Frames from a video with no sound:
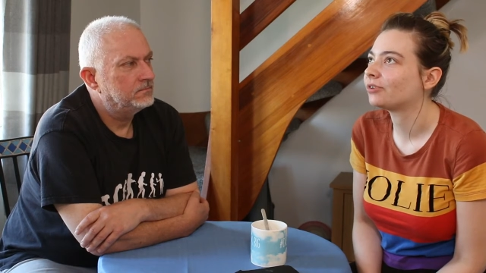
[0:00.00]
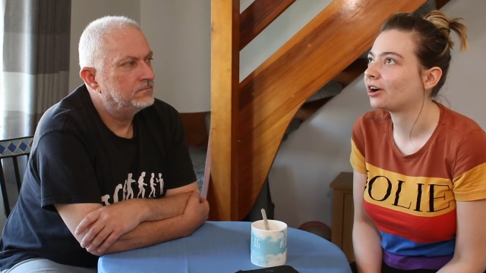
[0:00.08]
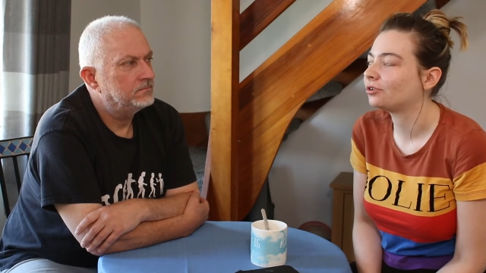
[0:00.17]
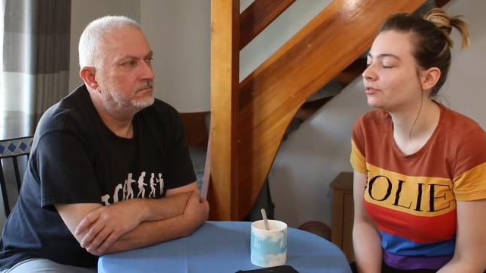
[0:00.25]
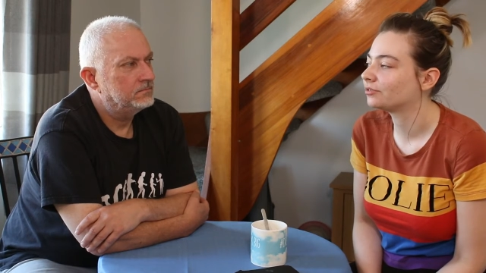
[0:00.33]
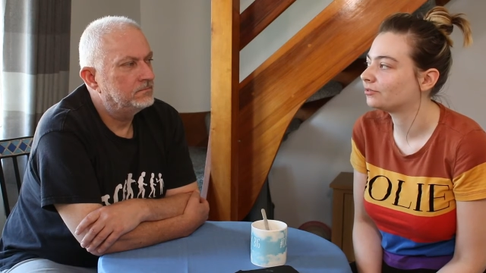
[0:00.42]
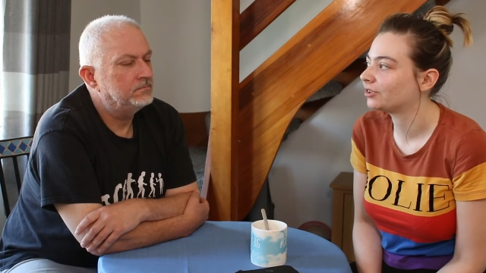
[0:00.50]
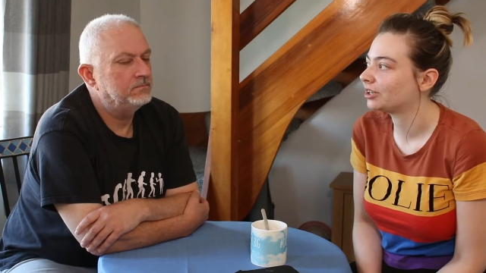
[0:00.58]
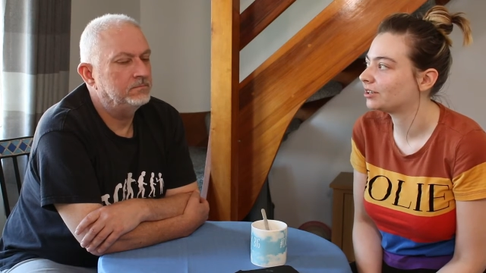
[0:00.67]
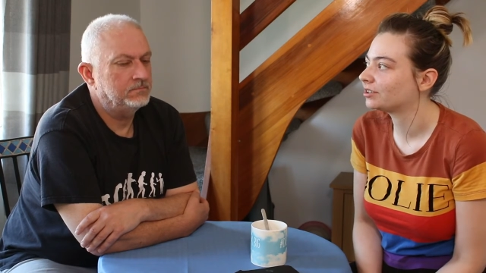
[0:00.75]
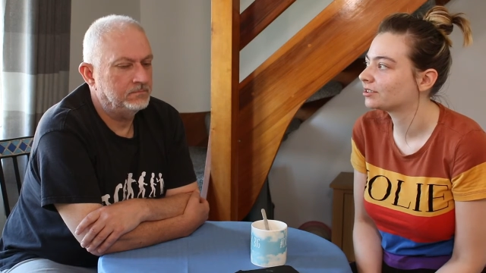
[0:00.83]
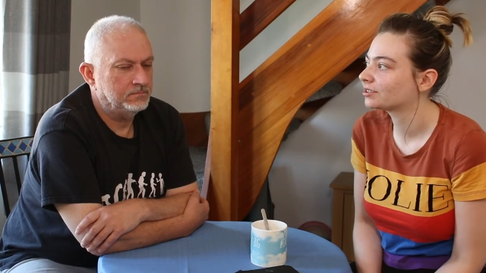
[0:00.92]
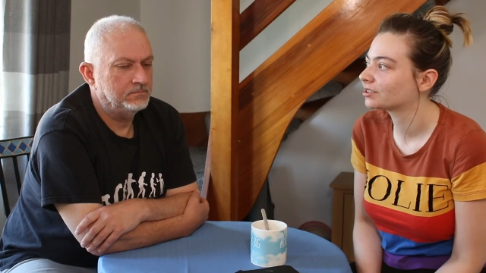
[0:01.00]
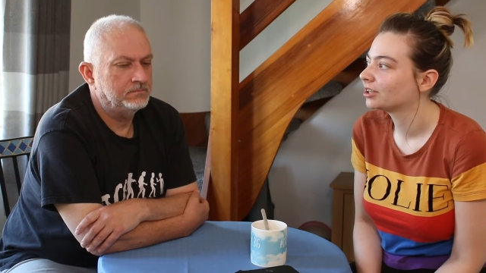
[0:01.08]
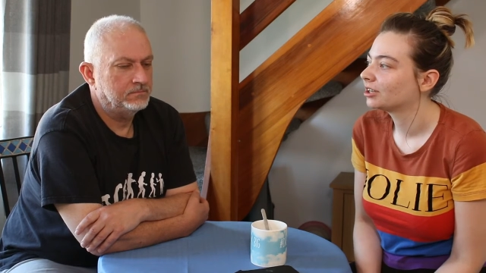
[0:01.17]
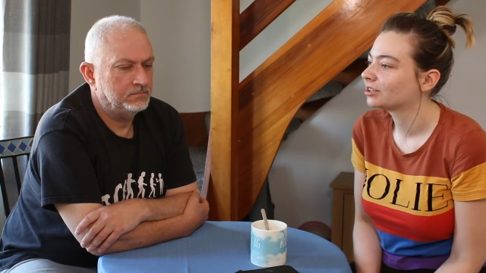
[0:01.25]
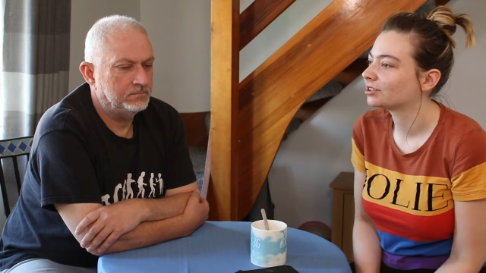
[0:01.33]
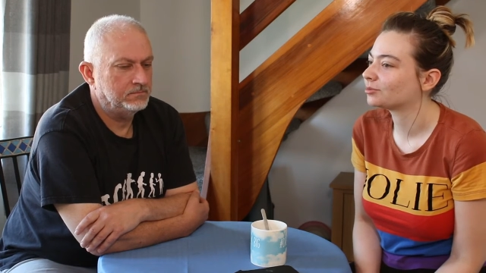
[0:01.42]
Speaker 1: with health and fitness
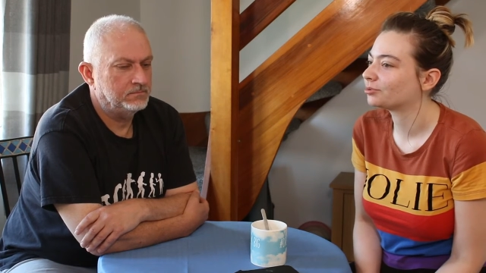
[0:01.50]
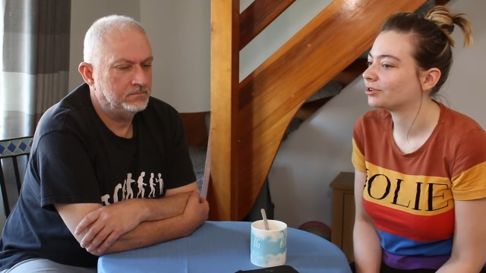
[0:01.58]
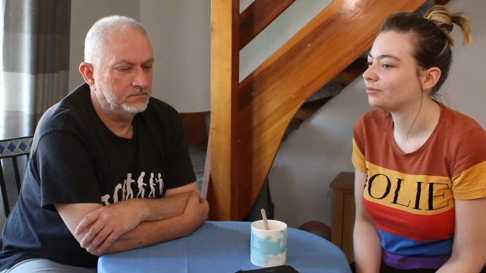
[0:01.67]
mm. to mm. the hmm.